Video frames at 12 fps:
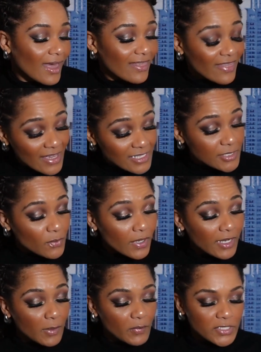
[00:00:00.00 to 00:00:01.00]
This
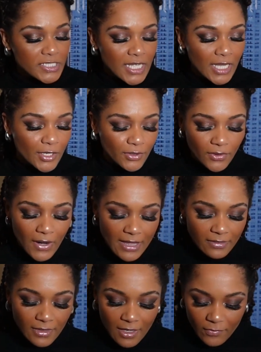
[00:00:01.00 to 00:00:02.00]
one in particular
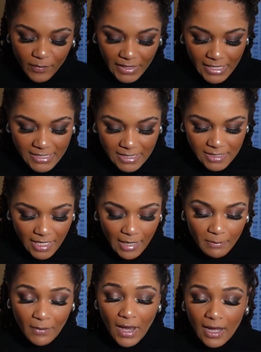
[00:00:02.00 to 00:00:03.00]
I love because it's a
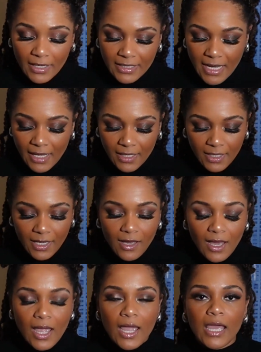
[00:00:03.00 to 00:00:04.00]
mock neck
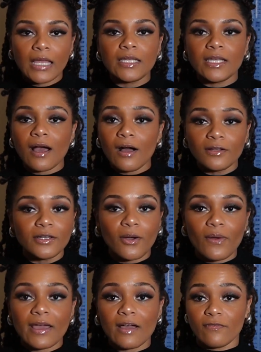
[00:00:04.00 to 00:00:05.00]
and y'all know
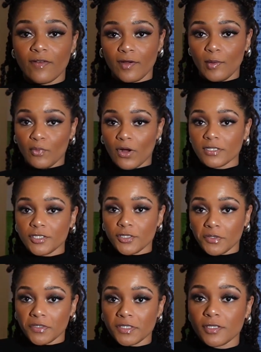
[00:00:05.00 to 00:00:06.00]
I have very broad
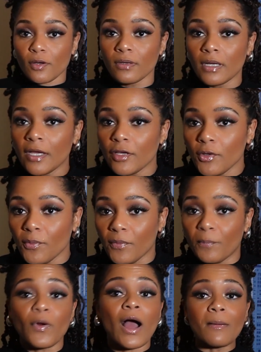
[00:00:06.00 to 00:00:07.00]
shoulders. You
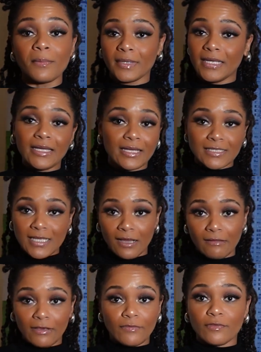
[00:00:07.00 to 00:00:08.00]
probably can
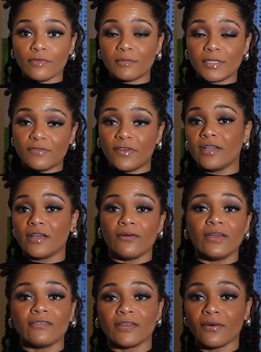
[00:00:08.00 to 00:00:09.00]
tell even from this video,
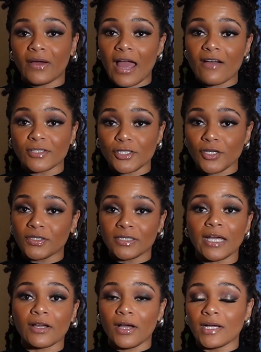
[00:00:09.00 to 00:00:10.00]
even though I have a
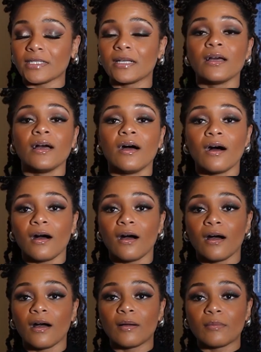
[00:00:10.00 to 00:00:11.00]
turtleneck on.
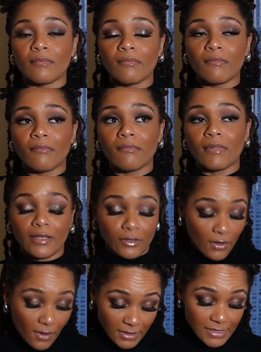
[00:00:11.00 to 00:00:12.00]
Um, and
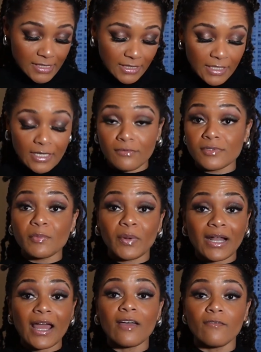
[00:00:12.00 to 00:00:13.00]
long sleeves,
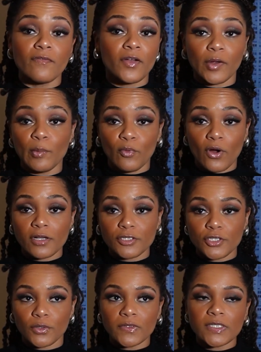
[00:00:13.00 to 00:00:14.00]
but I have very broad
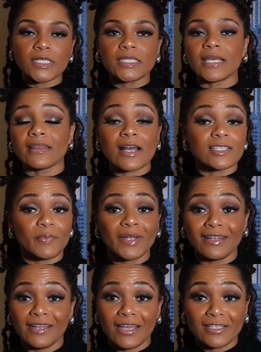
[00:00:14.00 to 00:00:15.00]
shoulders and that's been
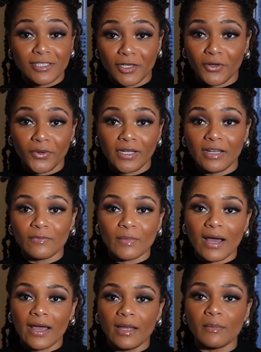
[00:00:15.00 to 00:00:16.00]
an insecurity of
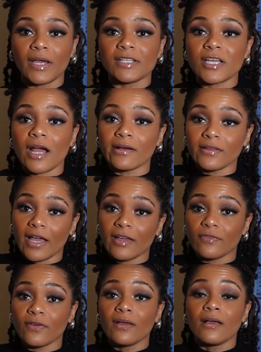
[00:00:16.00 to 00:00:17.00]
mine my entire
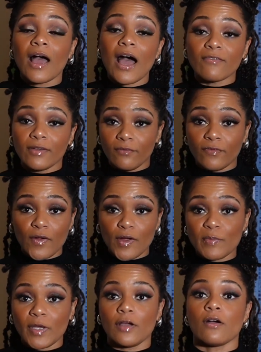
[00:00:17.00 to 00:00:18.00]
life, having very
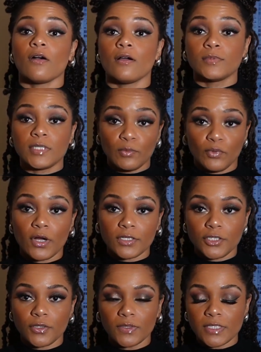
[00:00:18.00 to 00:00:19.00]
big arms and broad
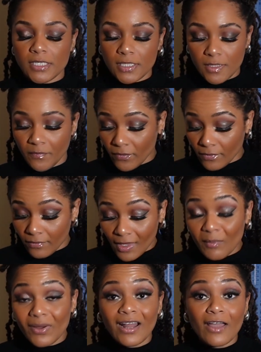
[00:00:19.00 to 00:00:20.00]
shoulders.
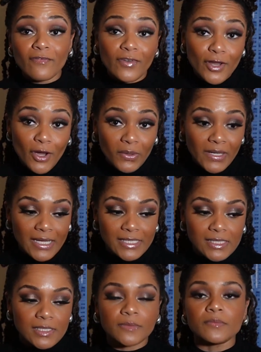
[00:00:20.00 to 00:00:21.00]
But I've
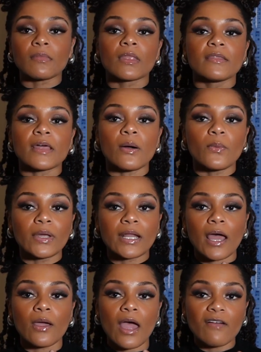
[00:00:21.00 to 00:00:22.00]
noticed that when
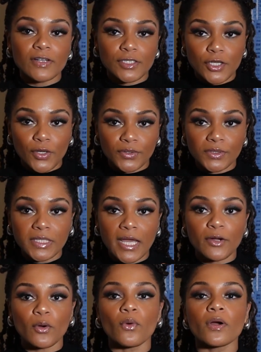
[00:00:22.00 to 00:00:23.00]
I have a
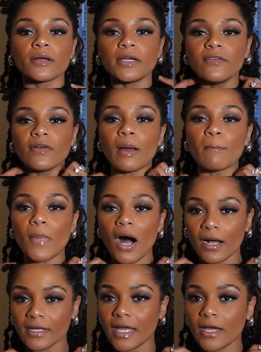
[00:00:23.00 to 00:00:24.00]
turtleneck or even a
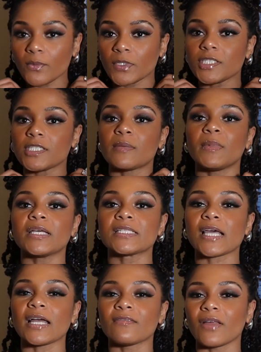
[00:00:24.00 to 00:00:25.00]
mock neck, which to me is
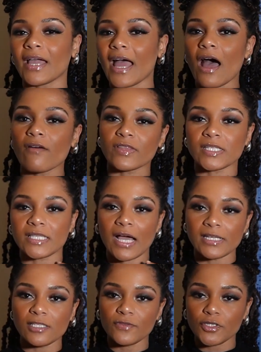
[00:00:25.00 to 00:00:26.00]
kind of like half the
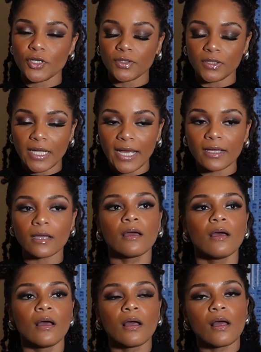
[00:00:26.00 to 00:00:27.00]
size of a turtleneck,
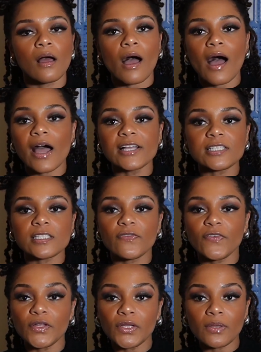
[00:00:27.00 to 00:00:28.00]
I just
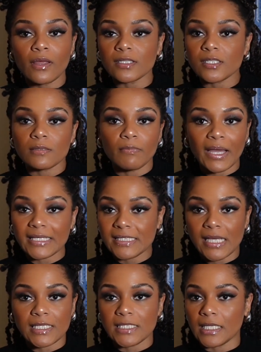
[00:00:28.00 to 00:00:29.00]
feel my
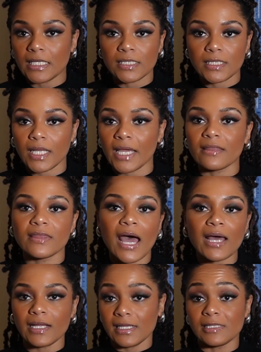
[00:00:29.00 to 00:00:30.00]
sexiest. Like
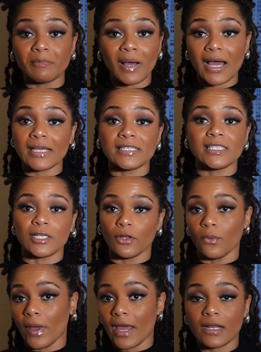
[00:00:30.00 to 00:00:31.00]
that is my
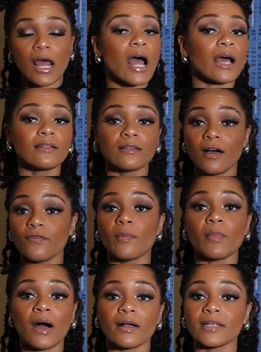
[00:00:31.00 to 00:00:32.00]
silhouette. I love a
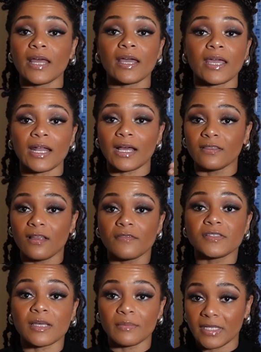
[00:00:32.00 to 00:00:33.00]
mock neck and I love
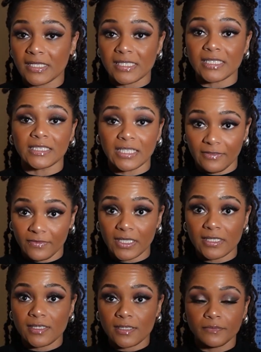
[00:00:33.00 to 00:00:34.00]
something
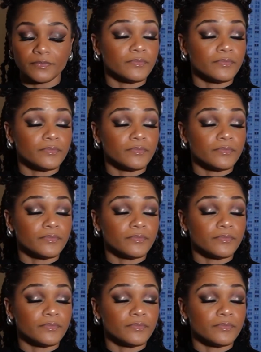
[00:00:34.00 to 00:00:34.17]
sleeveless.